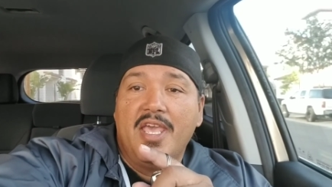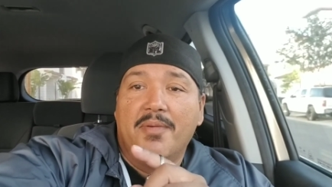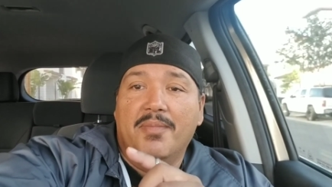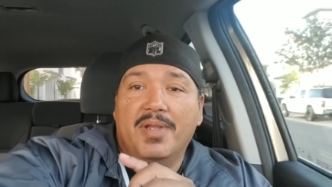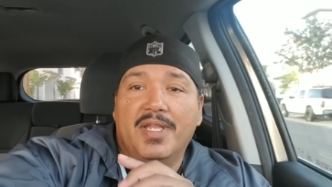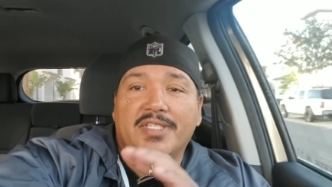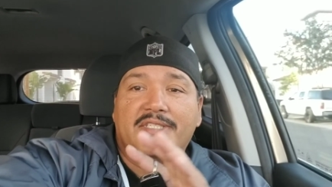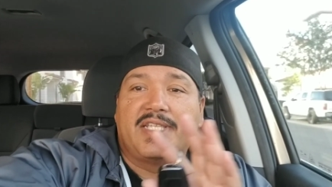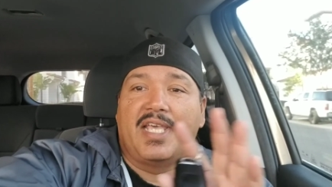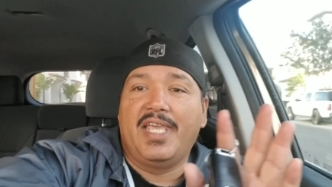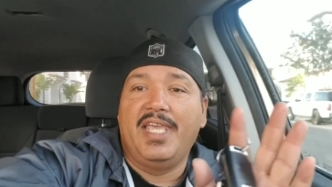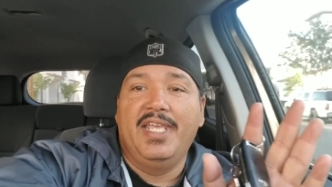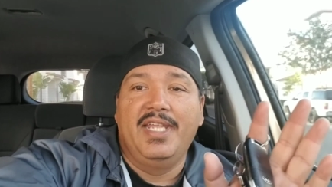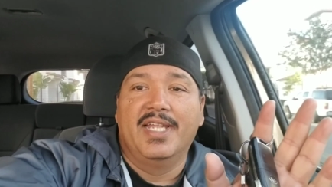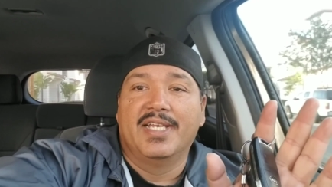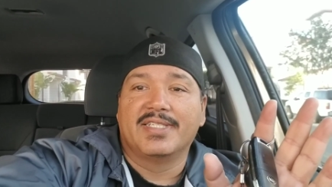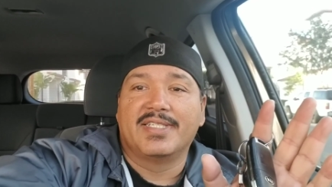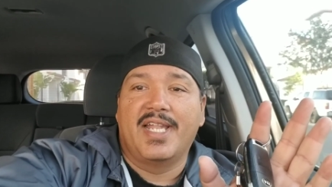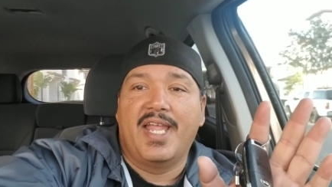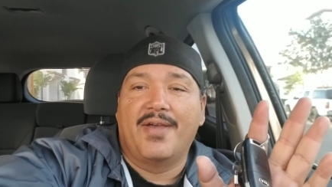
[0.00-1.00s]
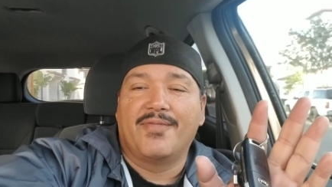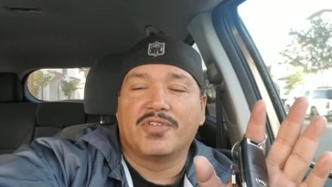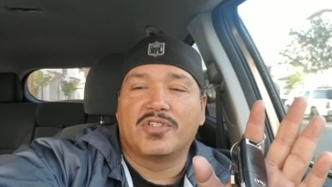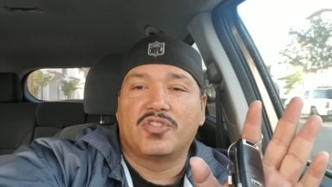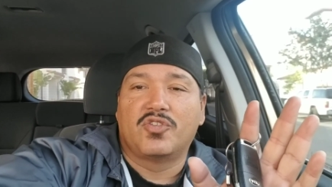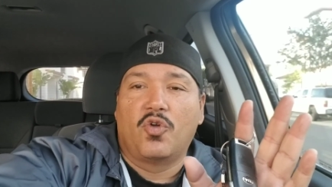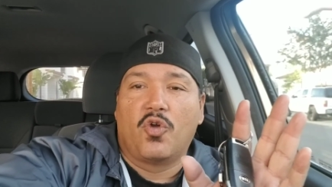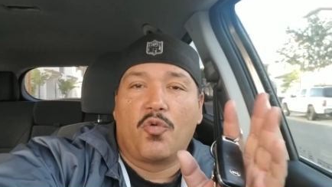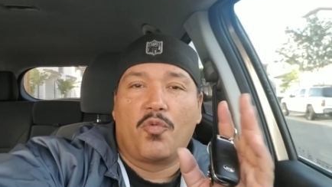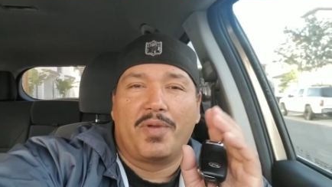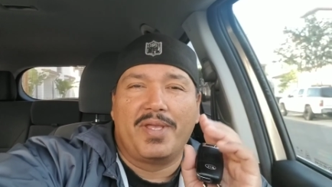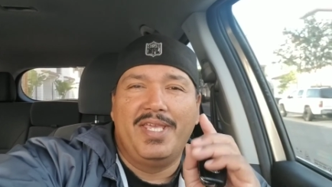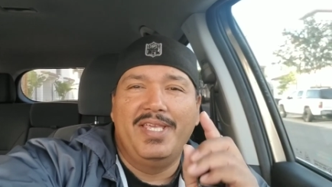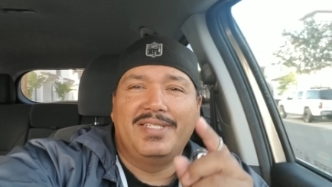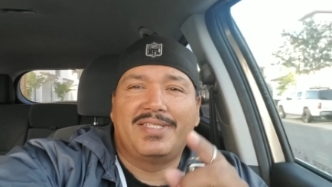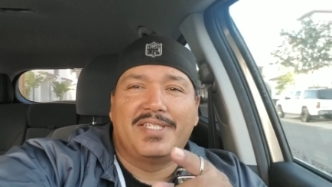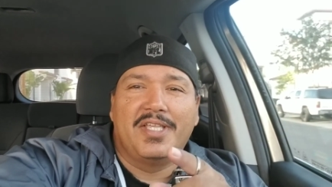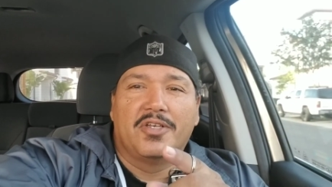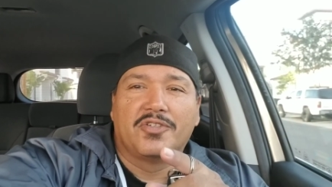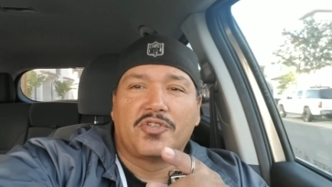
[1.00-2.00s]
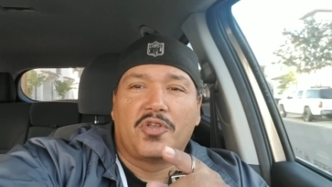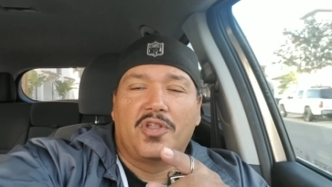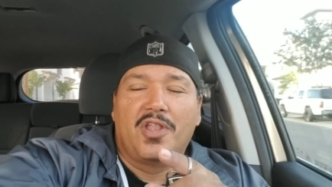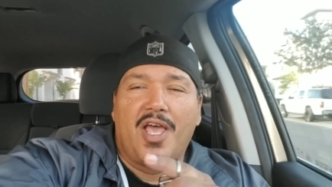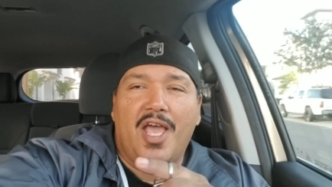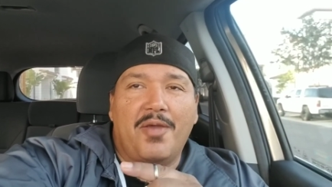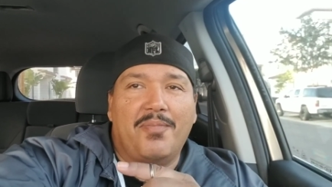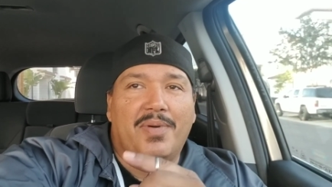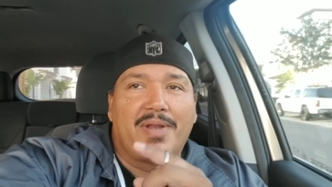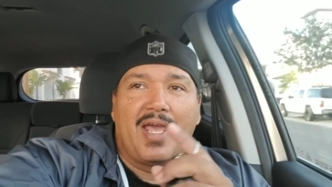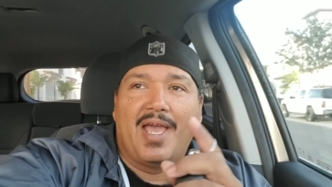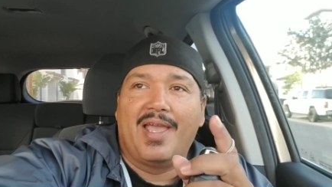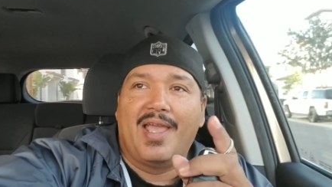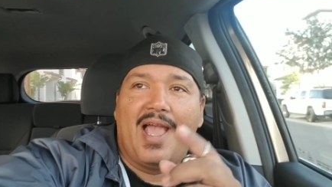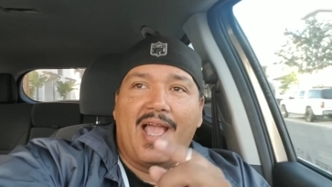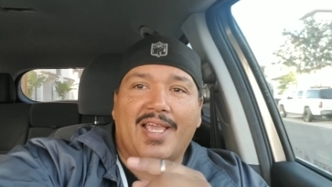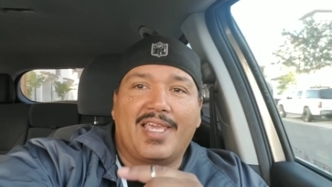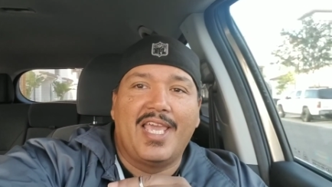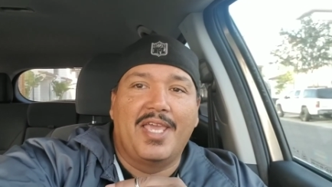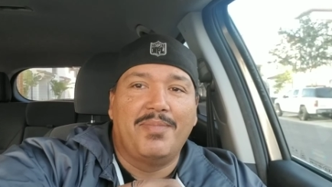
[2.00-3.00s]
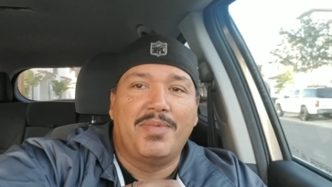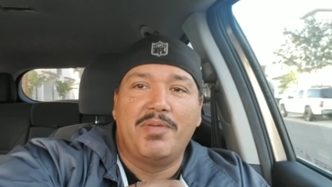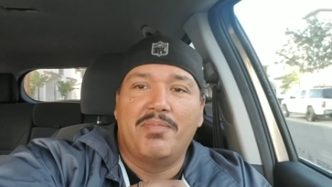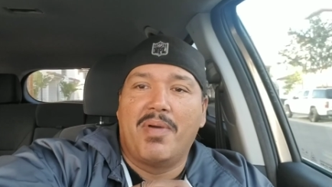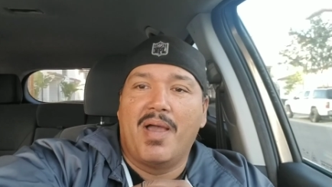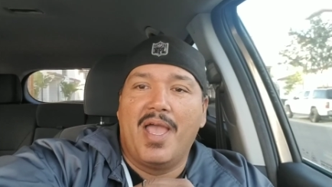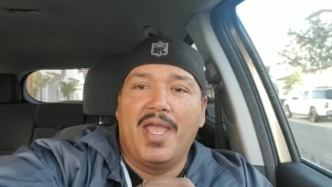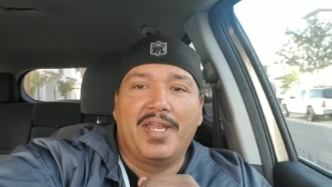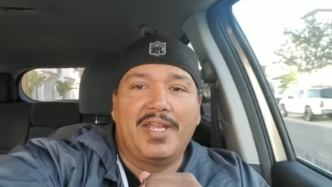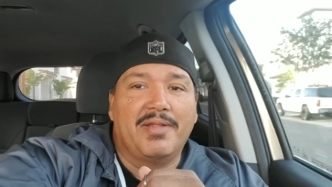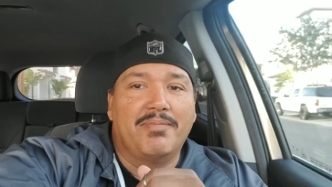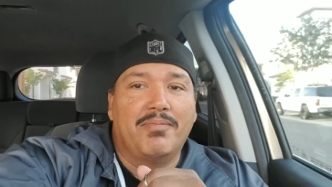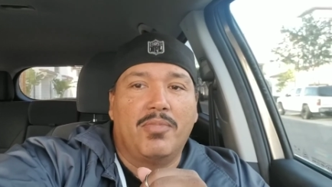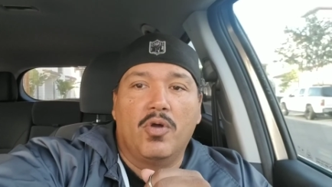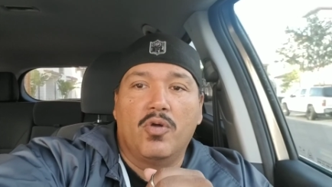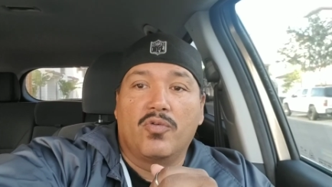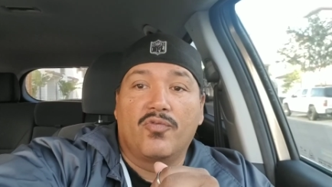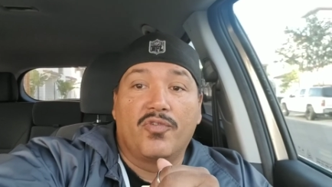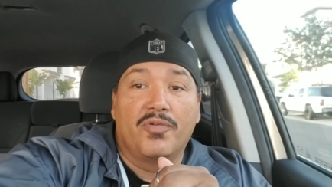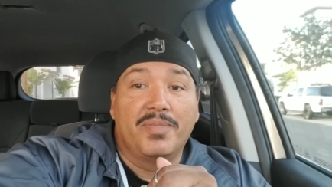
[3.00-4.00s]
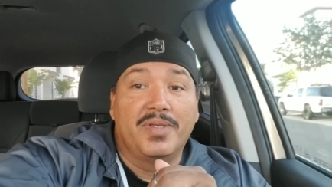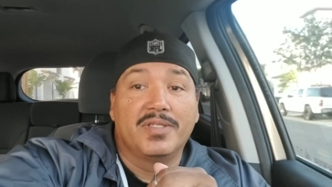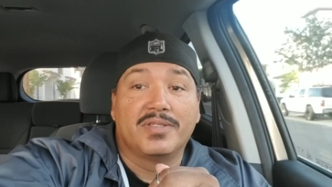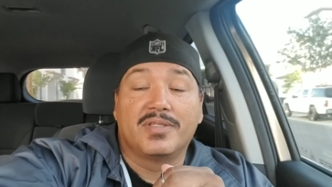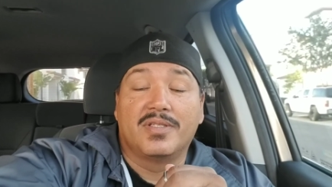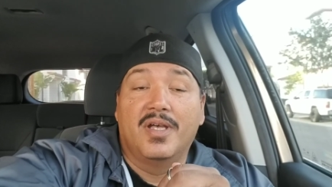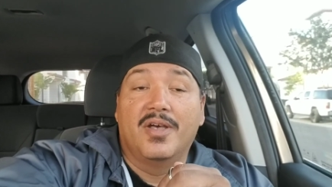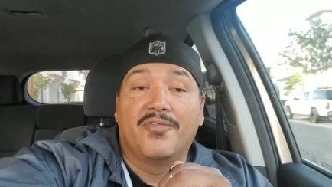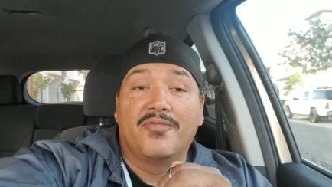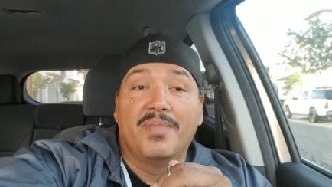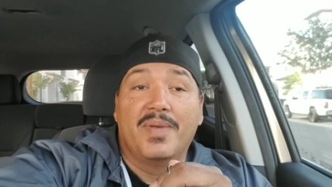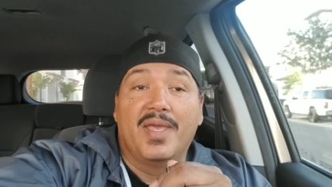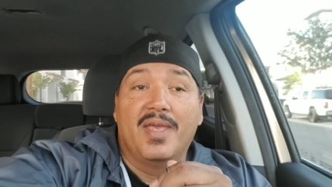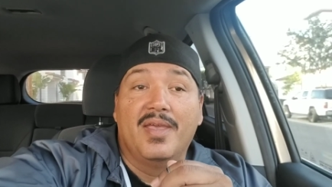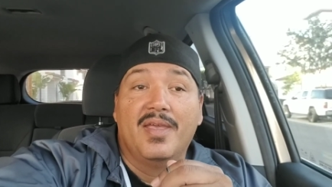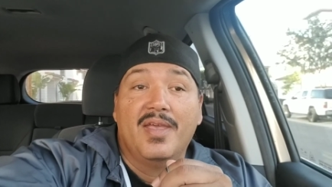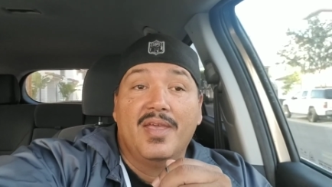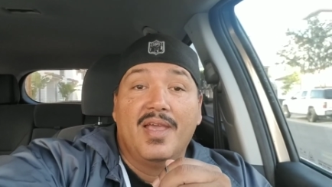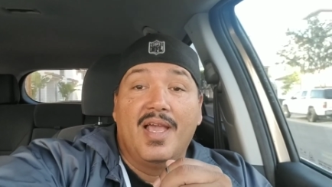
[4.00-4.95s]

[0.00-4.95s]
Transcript: But let's say he doesn't have a store. Well, he sells online, but I can't be buying in bulk from his stuff, man.